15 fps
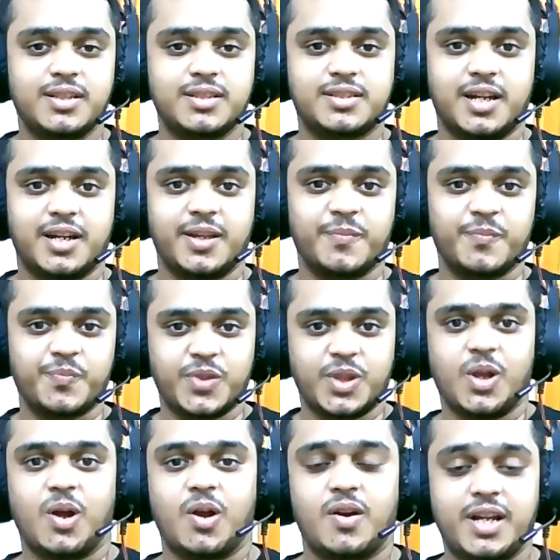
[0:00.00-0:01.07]
study.
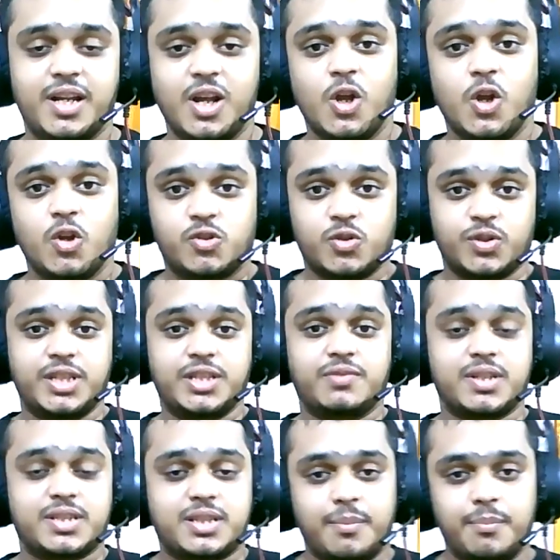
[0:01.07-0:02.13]
All right. So these
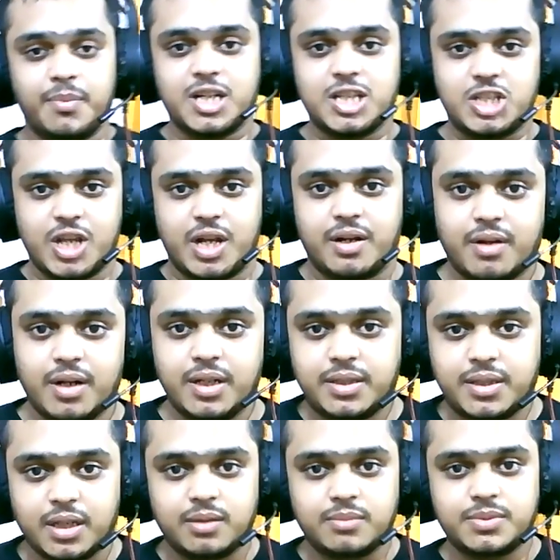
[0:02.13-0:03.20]
were some general
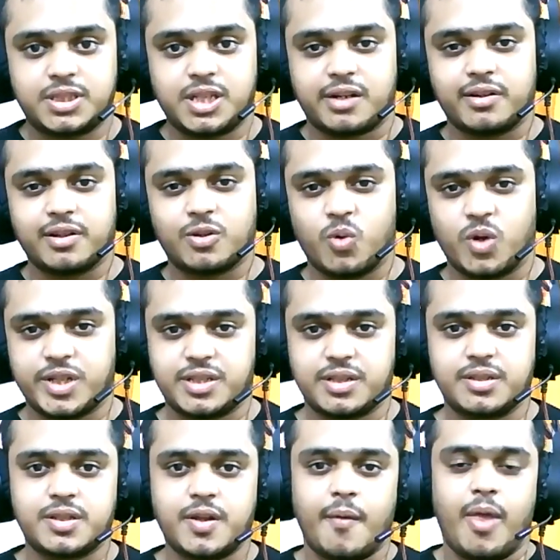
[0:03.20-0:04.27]
terms, general
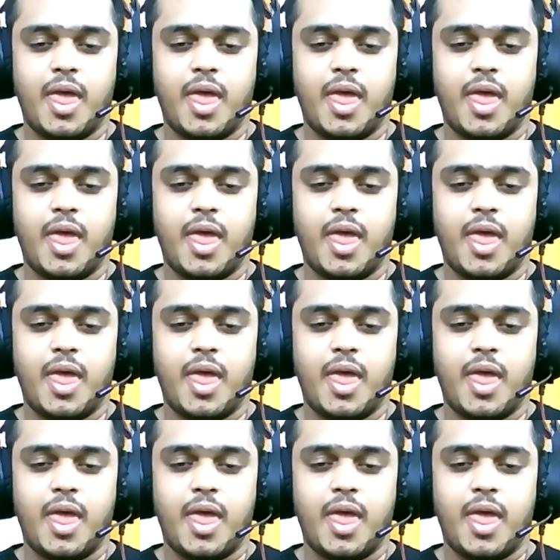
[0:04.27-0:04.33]
questions.